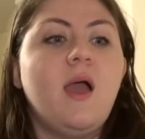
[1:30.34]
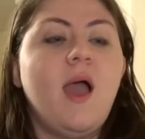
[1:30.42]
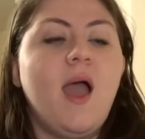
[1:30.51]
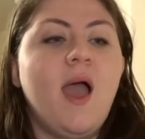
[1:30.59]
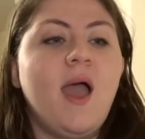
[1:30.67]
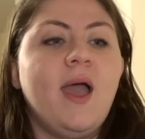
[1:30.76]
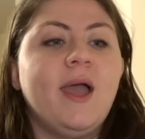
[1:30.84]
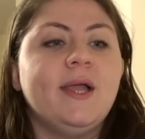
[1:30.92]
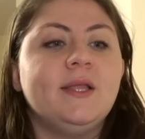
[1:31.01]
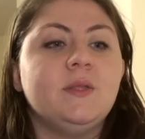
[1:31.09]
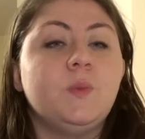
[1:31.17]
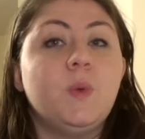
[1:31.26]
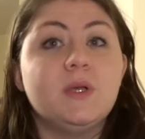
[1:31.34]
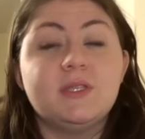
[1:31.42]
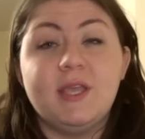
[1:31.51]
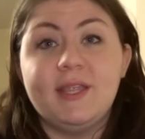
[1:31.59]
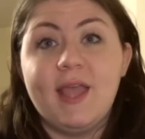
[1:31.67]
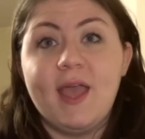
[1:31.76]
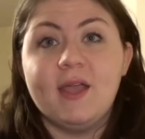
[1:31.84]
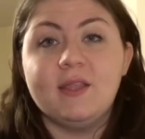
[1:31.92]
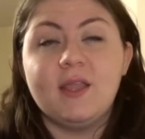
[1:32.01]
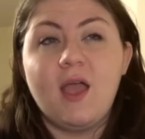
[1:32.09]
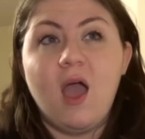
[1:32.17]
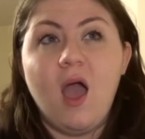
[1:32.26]
And once I
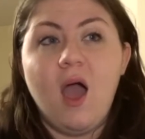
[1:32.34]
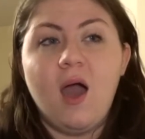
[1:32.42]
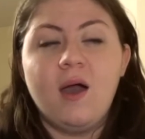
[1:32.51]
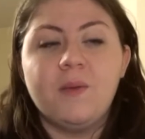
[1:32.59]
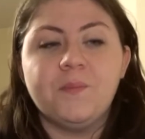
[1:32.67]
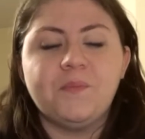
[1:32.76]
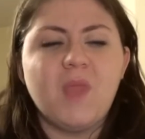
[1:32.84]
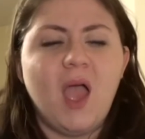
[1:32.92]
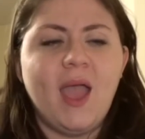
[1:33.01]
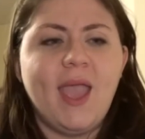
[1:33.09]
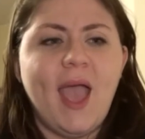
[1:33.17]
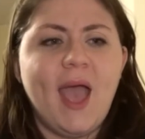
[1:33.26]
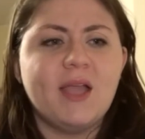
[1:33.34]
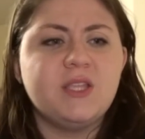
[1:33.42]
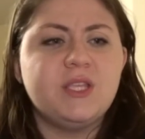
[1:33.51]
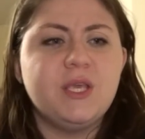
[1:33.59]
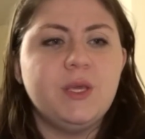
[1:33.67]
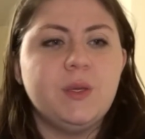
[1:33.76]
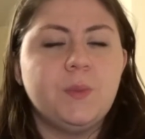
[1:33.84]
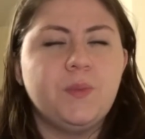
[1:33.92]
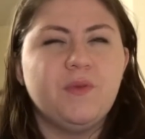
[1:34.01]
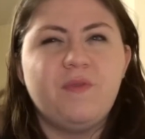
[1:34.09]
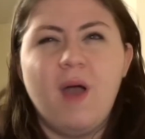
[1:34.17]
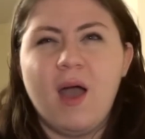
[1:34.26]
did, I had to
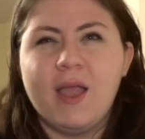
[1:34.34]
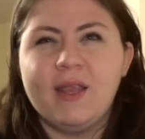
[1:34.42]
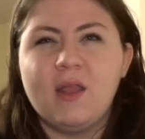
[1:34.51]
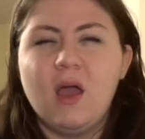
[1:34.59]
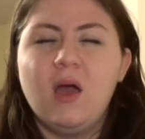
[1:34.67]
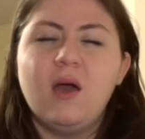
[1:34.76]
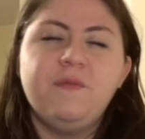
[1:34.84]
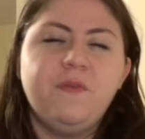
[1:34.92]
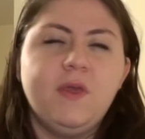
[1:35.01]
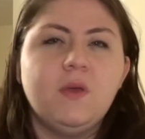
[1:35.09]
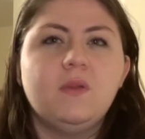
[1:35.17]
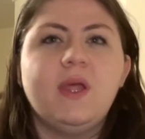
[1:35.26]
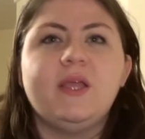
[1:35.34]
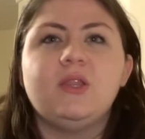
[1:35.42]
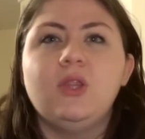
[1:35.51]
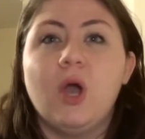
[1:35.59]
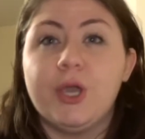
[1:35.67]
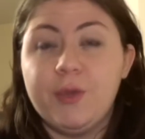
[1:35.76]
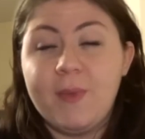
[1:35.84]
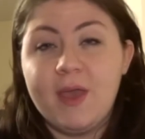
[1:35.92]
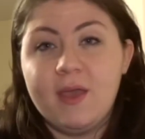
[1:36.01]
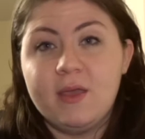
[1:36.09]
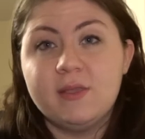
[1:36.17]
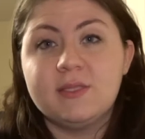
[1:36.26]
provide a few
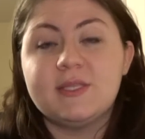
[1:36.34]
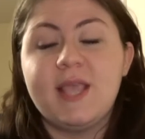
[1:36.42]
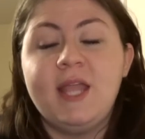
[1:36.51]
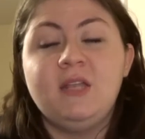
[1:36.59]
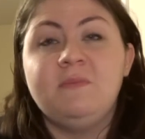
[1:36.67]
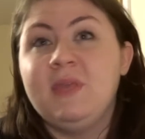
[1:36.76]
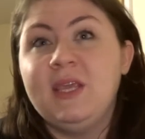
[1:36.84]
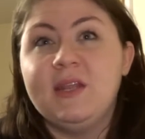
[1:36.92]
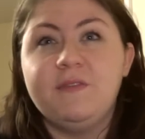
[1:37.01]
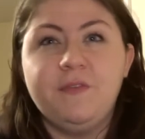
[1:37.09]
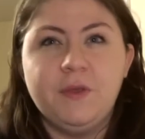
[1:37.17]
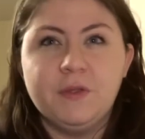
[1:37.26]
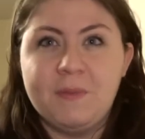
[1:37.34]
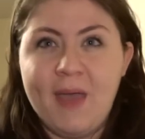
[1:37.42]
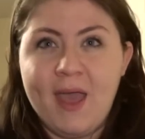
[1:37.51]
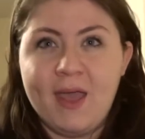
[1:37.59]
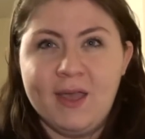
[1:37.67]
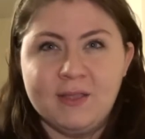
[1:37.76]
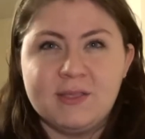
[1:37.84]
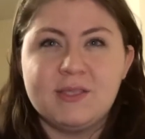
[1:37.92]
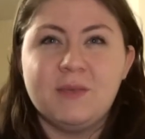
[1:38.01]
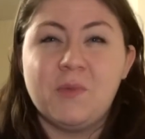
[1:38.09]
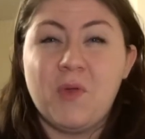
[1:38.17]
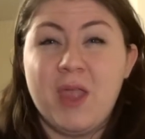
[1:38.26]
documents and meet a few demands,
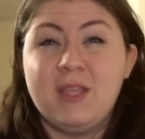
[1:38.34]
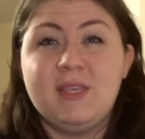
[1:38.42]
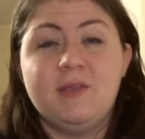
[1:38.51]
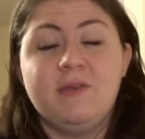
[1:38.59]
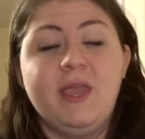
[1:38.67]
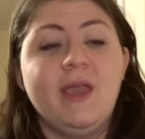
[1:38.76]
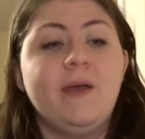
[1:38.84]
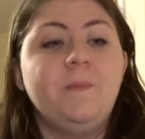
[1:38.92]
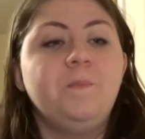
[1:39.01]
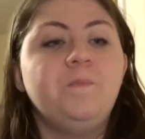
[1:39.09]
some criteria.